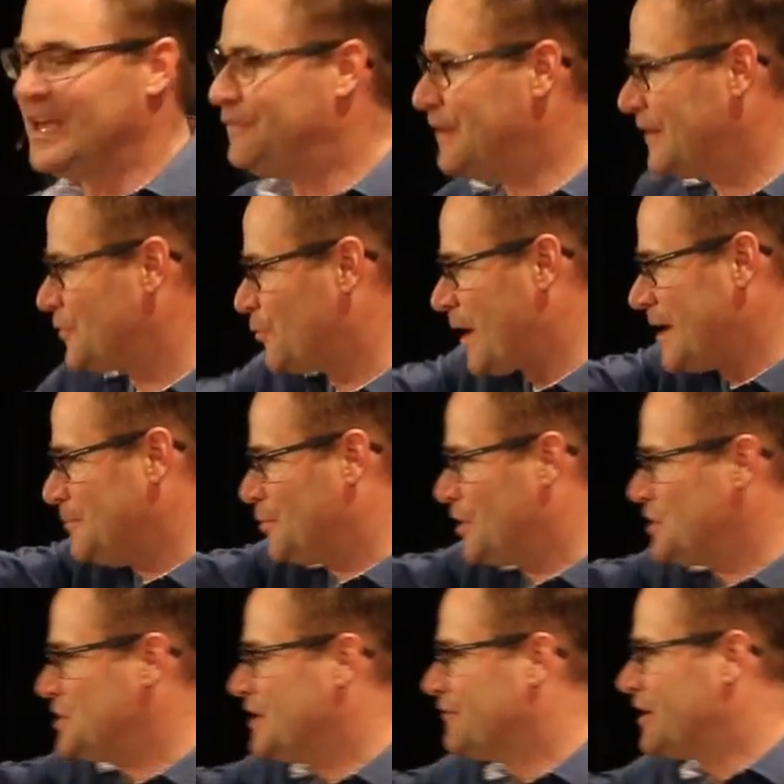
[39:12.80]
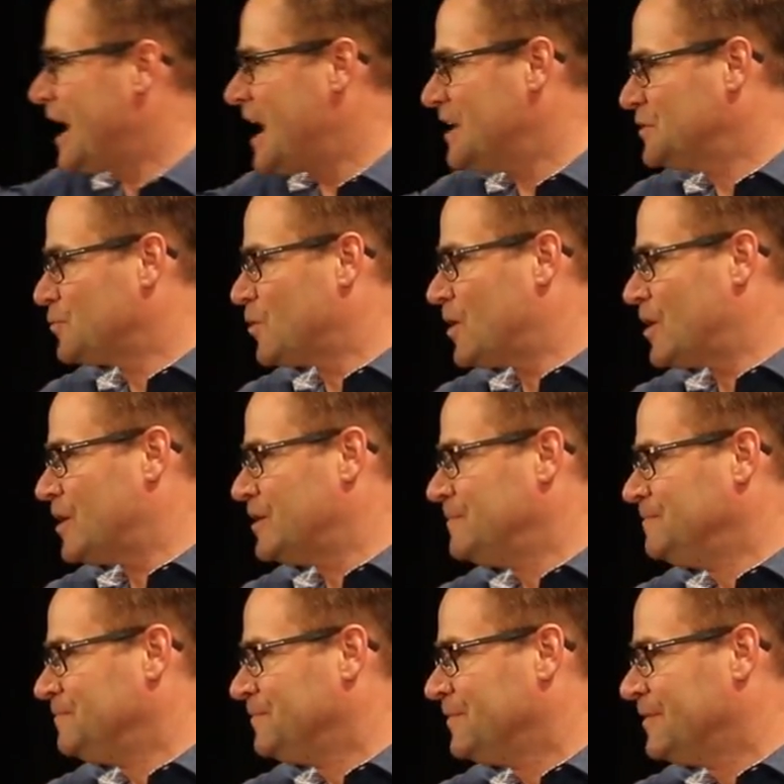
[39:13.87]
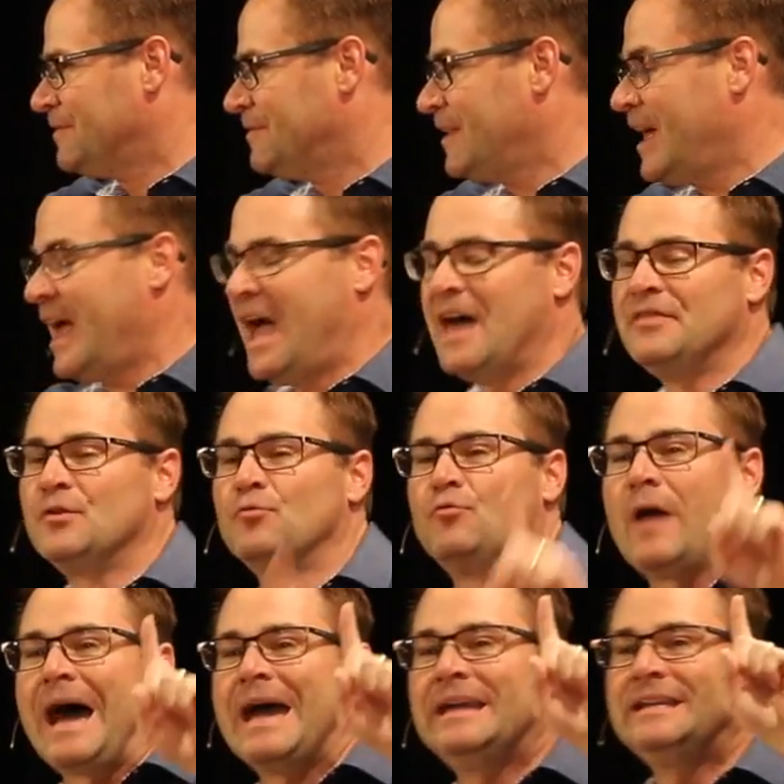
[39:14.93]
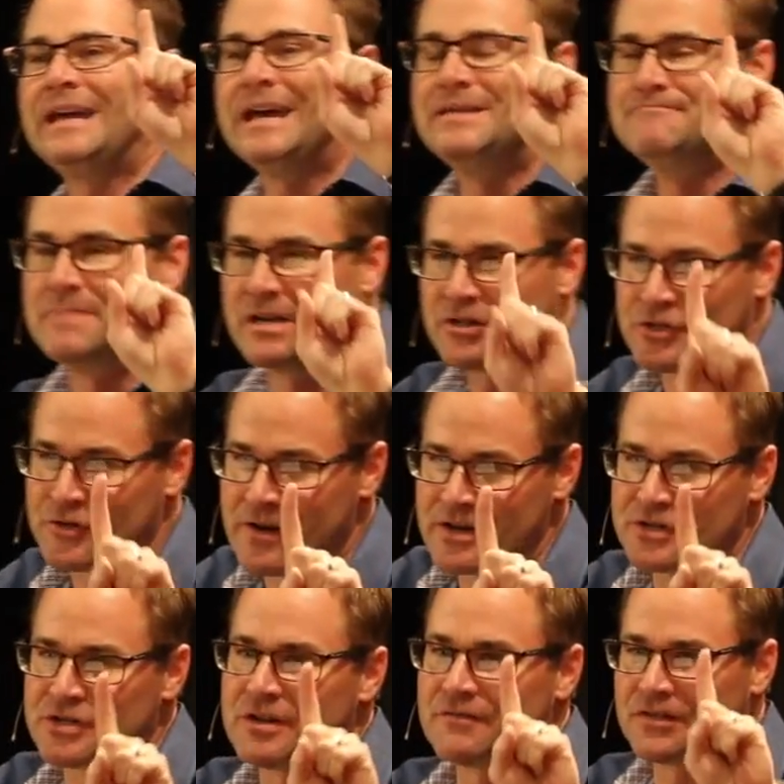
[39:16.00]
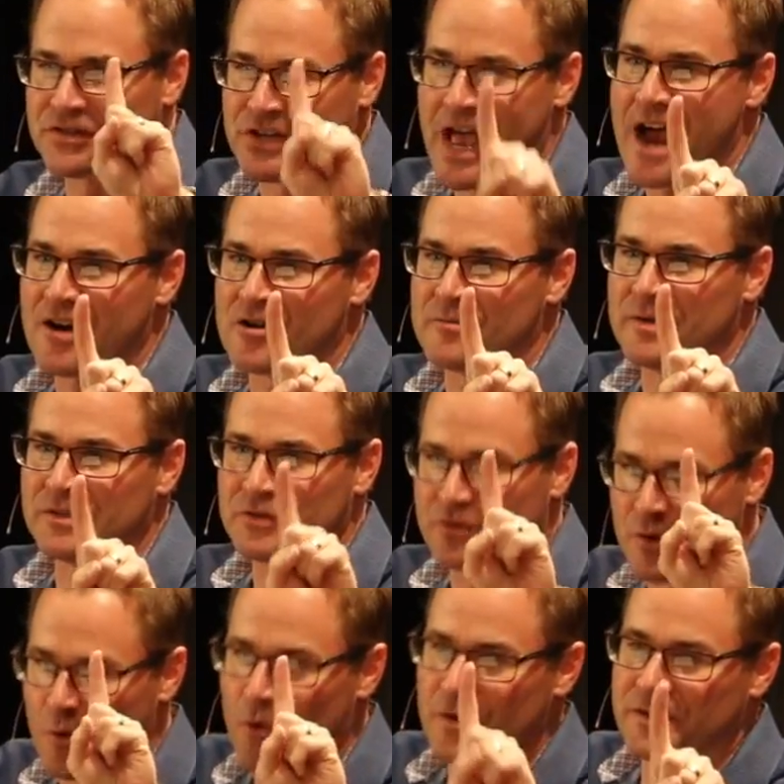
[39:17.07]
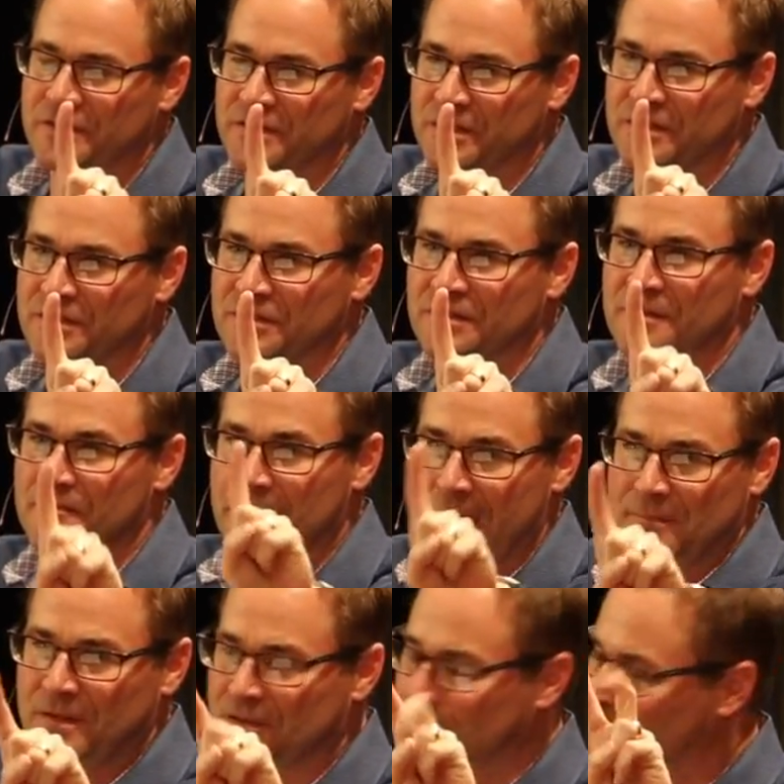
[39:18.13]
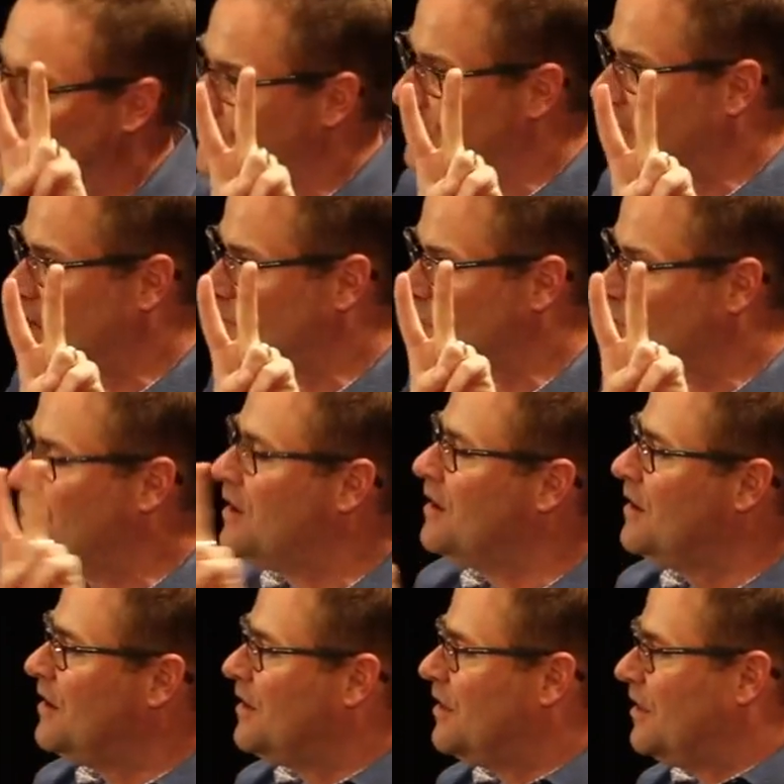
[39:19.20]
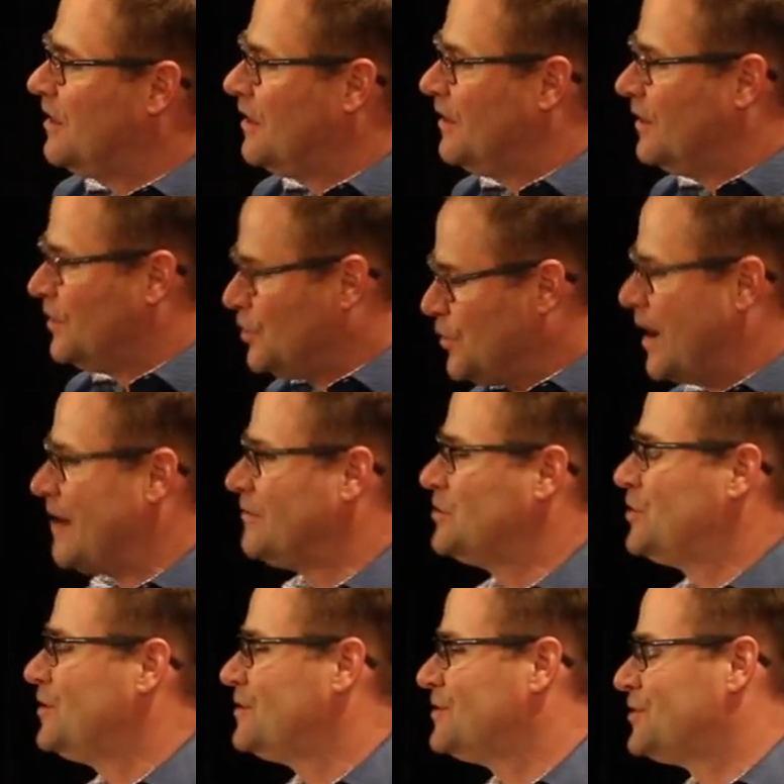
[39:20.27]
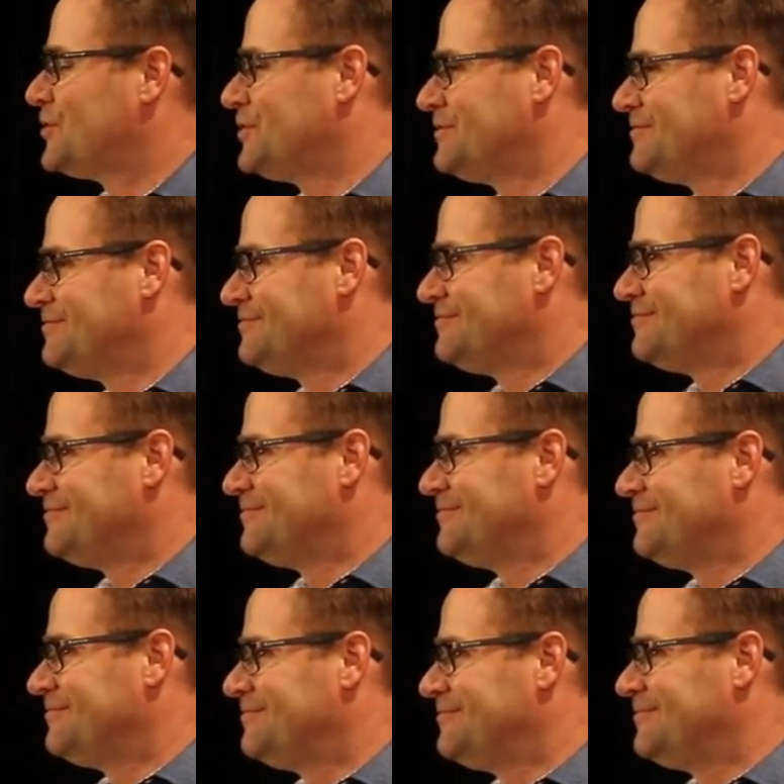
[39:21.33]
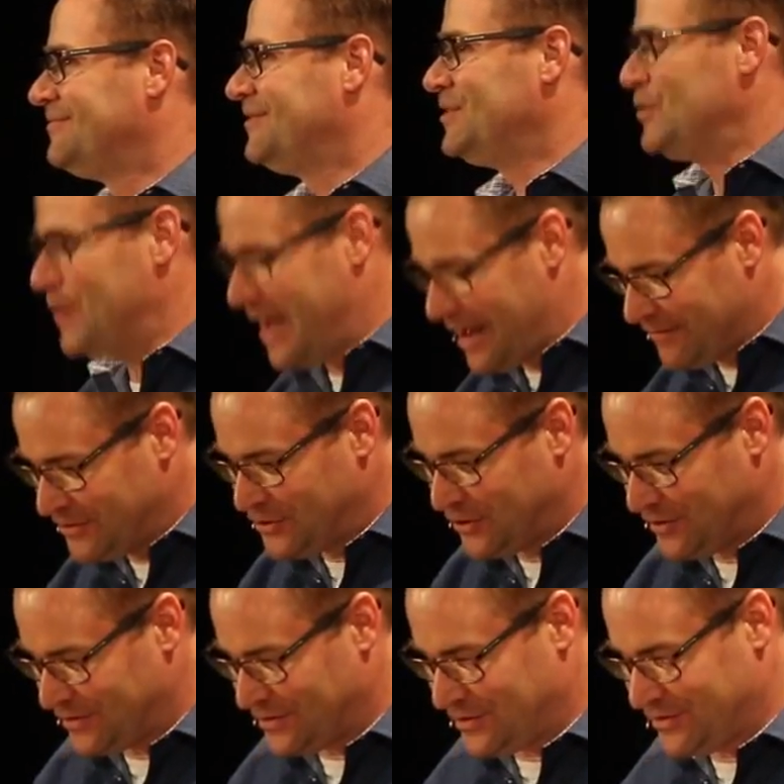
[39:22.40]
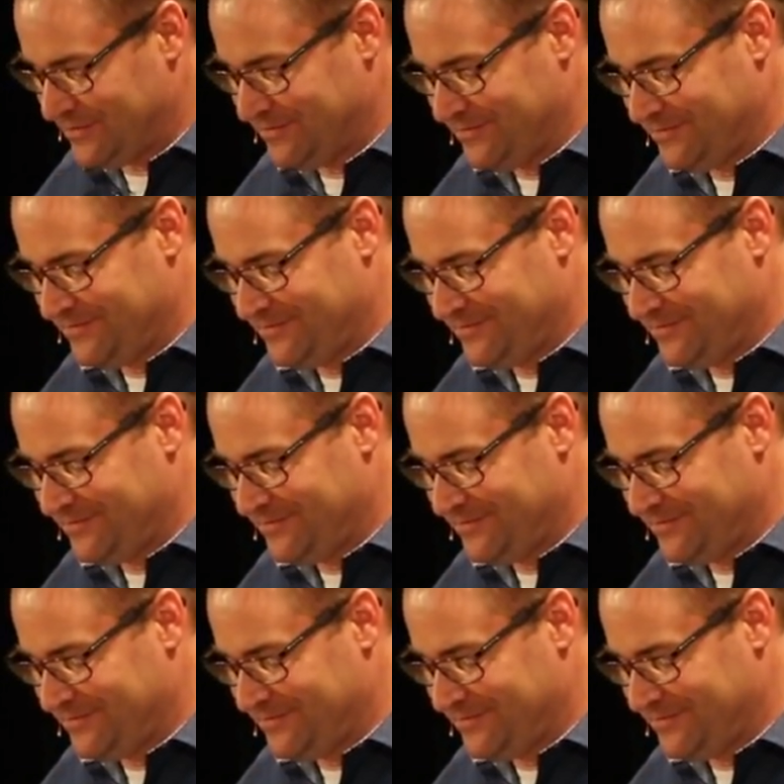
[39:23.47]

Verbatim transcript: If you have the right preaching of God's Word and the right administration of the sacraments or the ordinances, baptism, Lord's table, you have a church. You have a church.